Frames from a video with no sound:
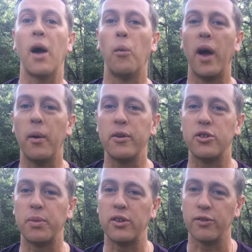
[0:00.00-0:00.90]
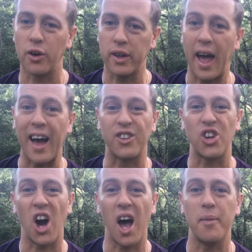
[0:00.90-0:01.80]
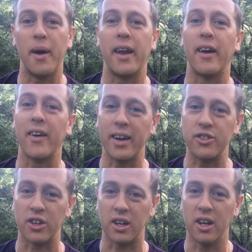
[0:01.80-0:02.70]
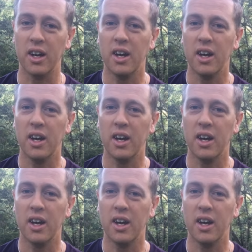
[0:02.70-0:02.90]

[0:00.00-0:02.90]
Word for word: where we should be devoting our time and our energy.